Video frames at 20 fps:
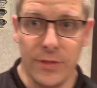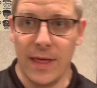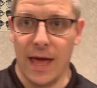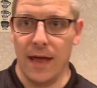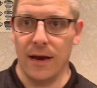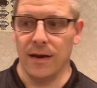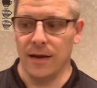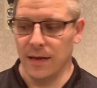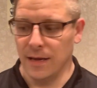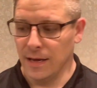
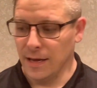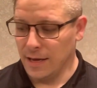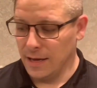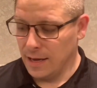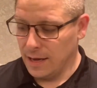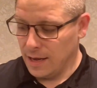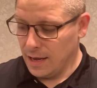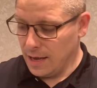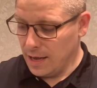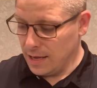that.
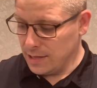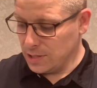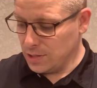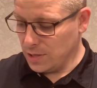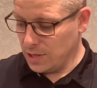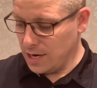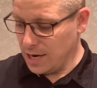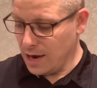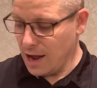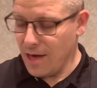And so
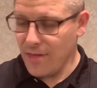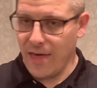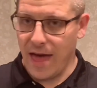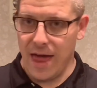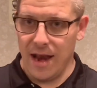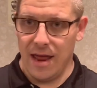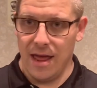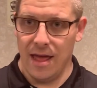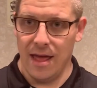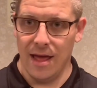then I got
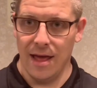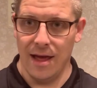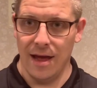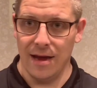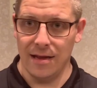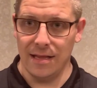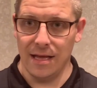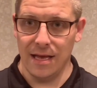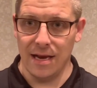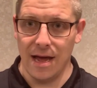that.
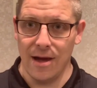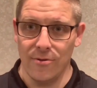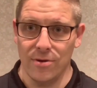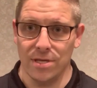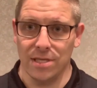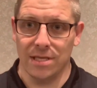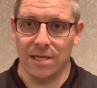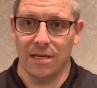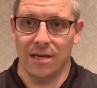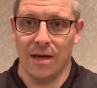And then I
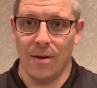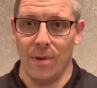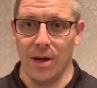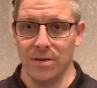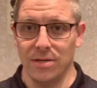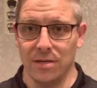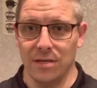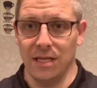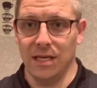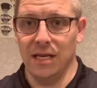was
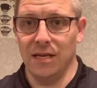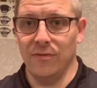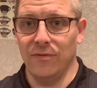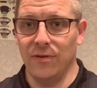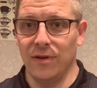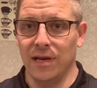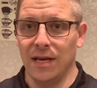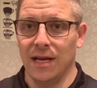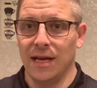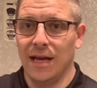about to
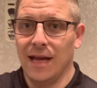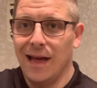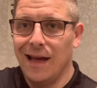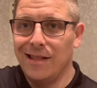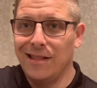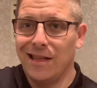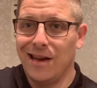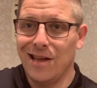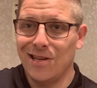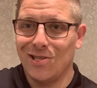leave,
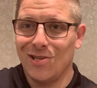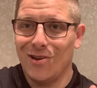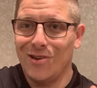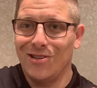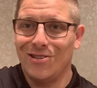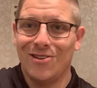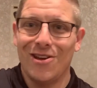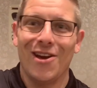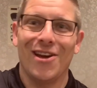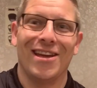and then I
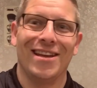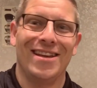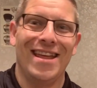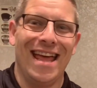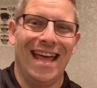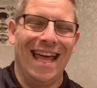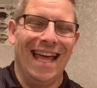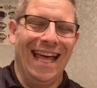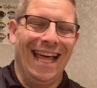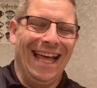started talking
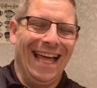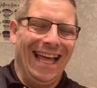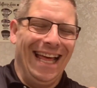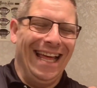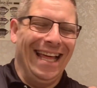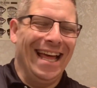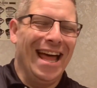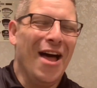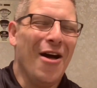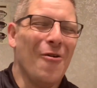
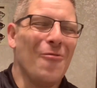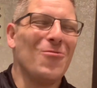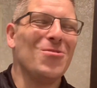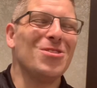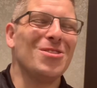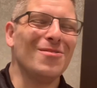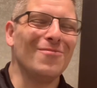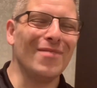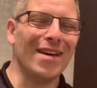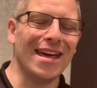
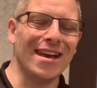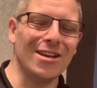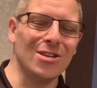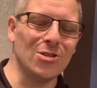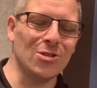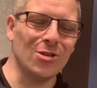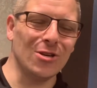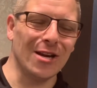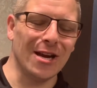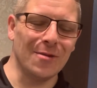with the
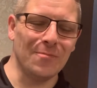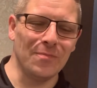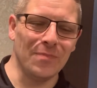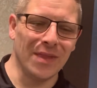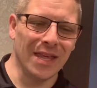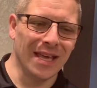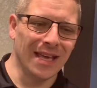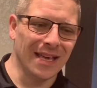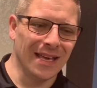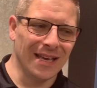manager and
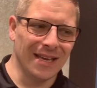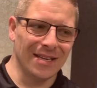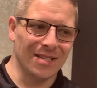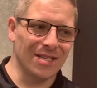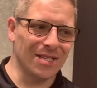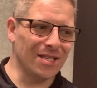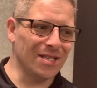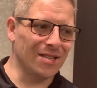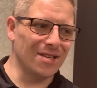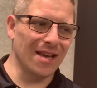
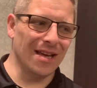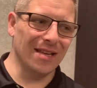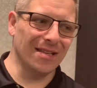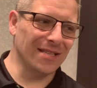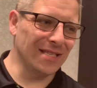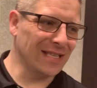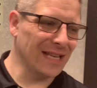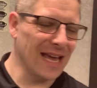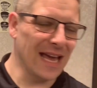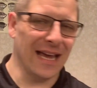just
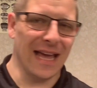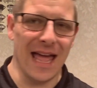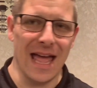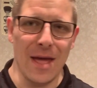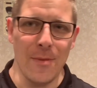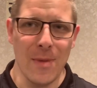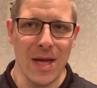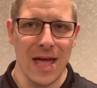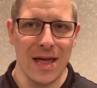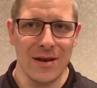saying,
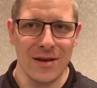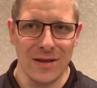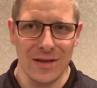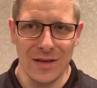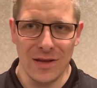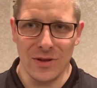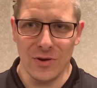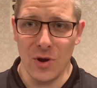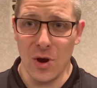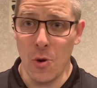hey man,
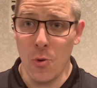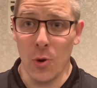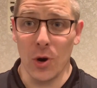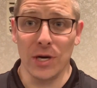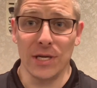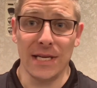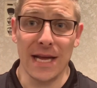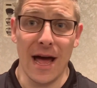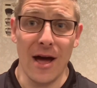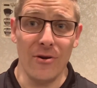it
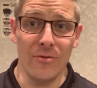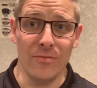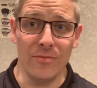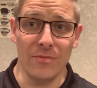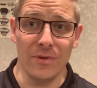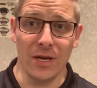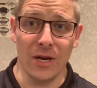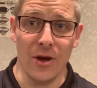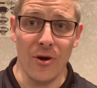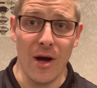worked out.
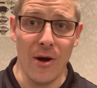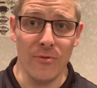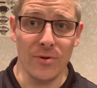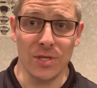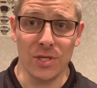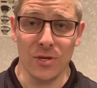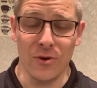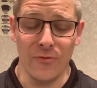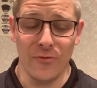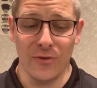You know, I
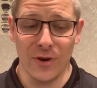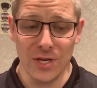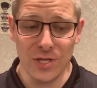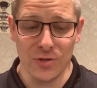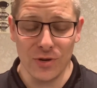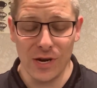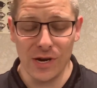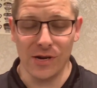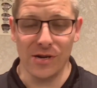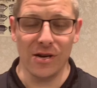was so
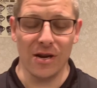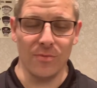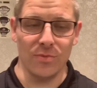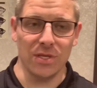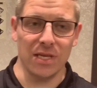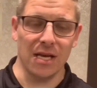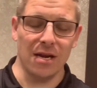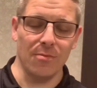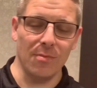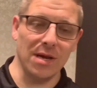frustrated and
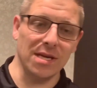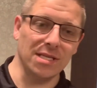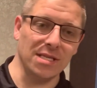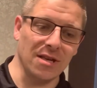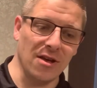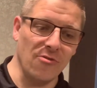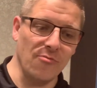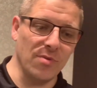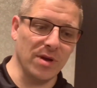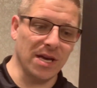upset at
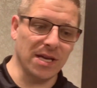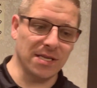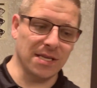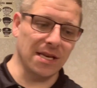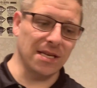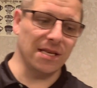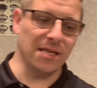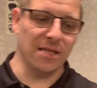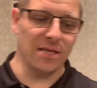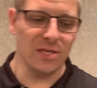myself because I
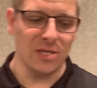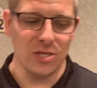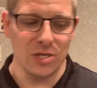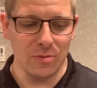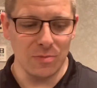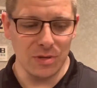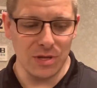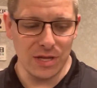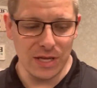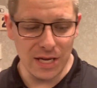did this
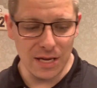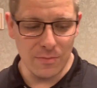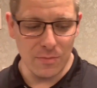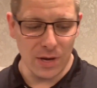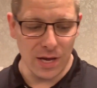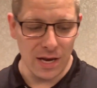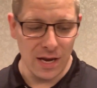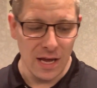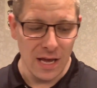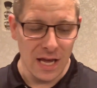stupid thing,
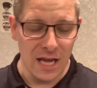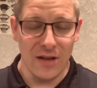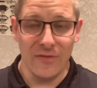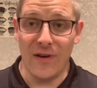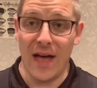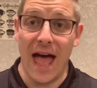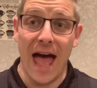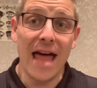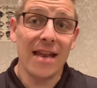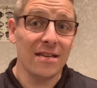but if
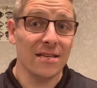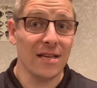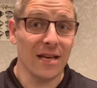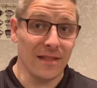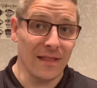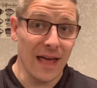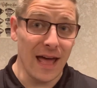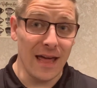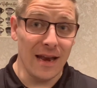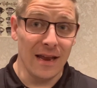I hadn't
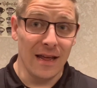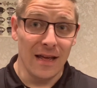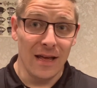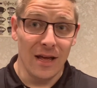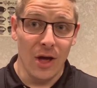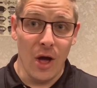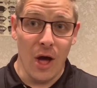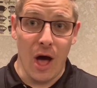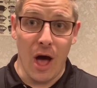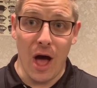done that,
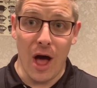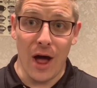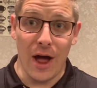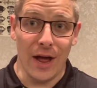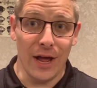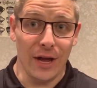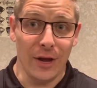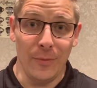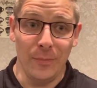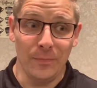
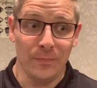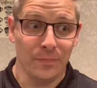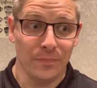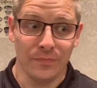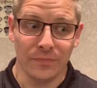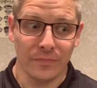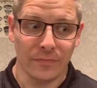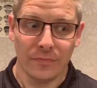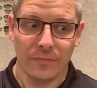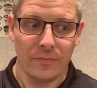I
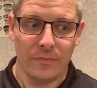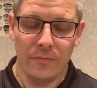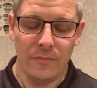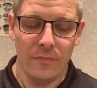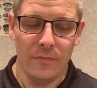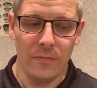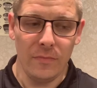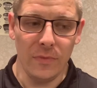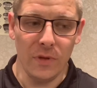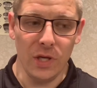
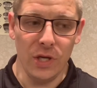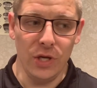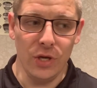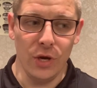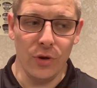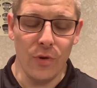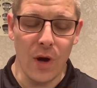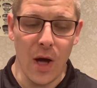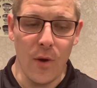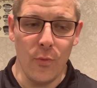
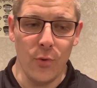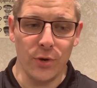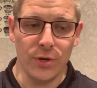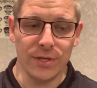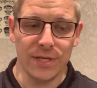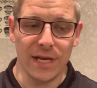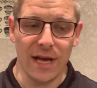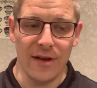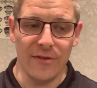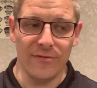
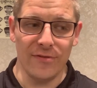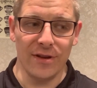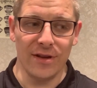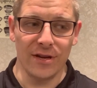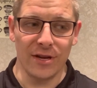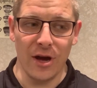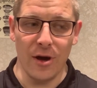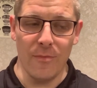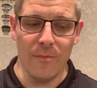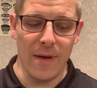wouldn't have
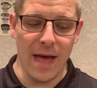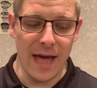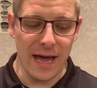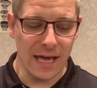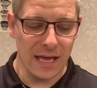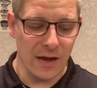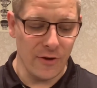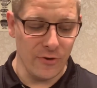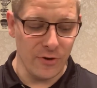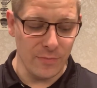come back,
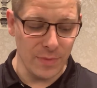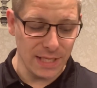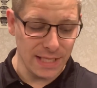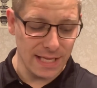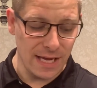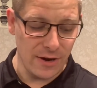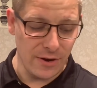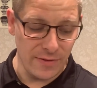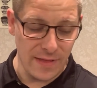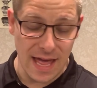and I would have missed
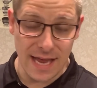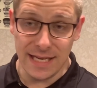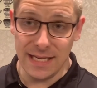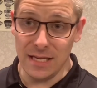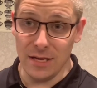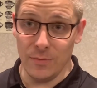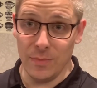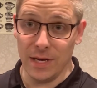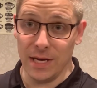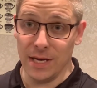out on that
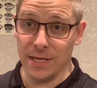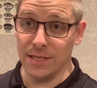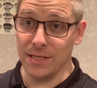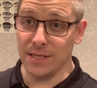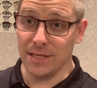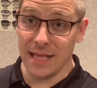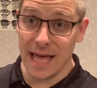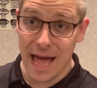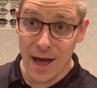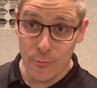deal, because
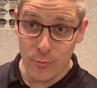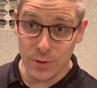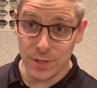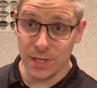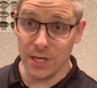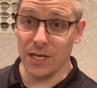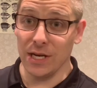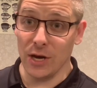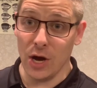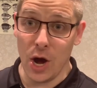that was
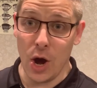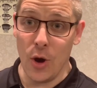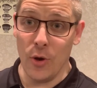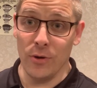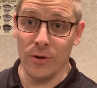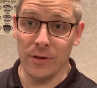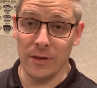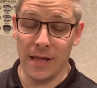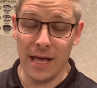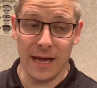gonna go.
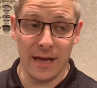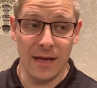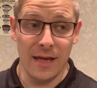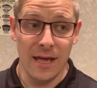Like,